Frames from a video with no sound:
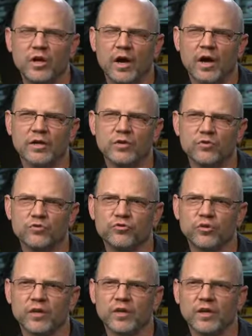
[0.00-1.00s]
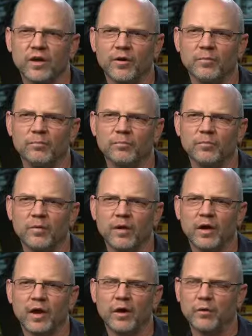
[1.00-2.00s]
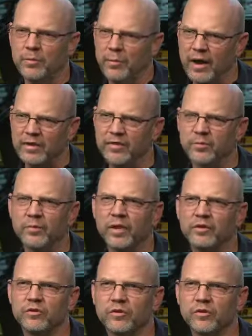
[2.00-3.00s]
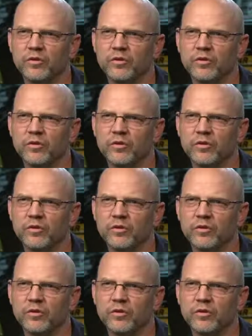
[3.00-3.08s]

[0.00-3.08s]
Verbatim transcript: I usually um, I remind them that